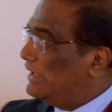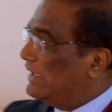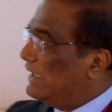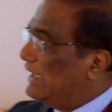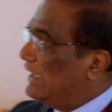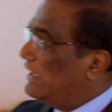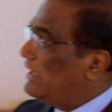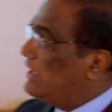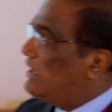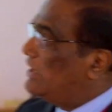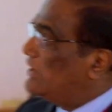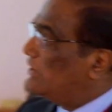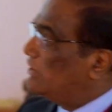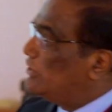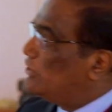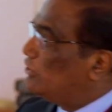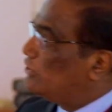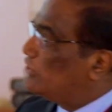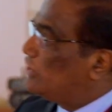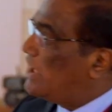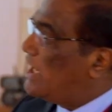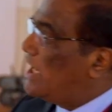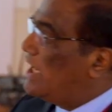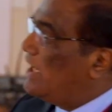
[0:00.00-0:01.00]
and here you
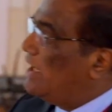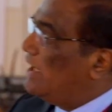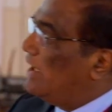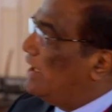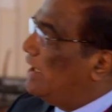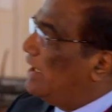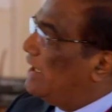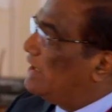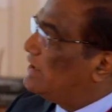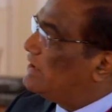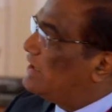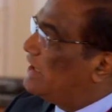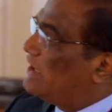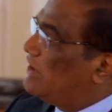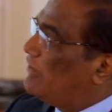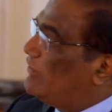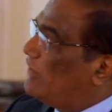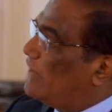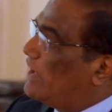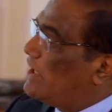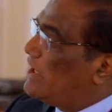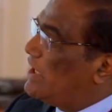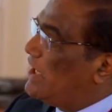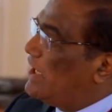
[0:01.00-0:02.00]
see a
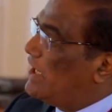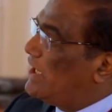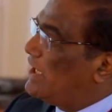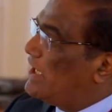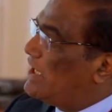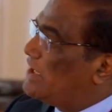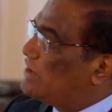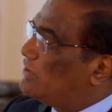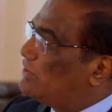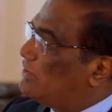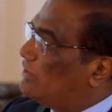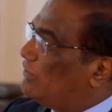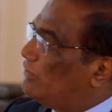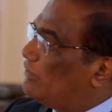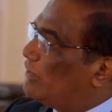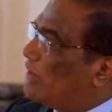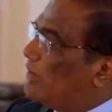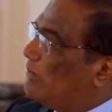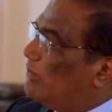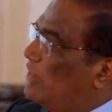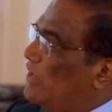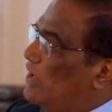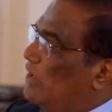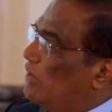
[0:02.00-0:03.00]
significant increase
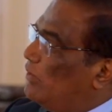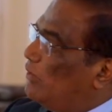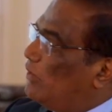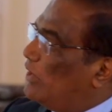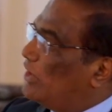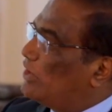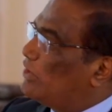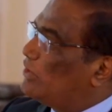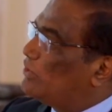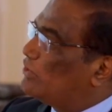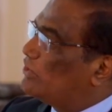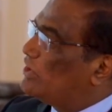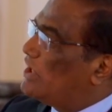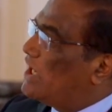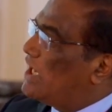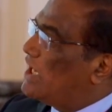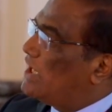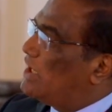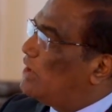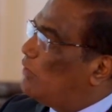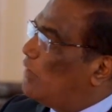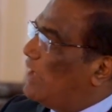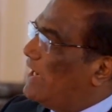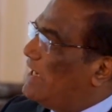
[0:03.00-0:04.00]
from what you see
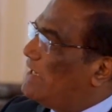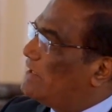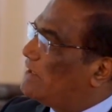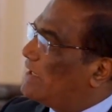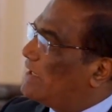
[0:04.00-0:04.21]
in the wild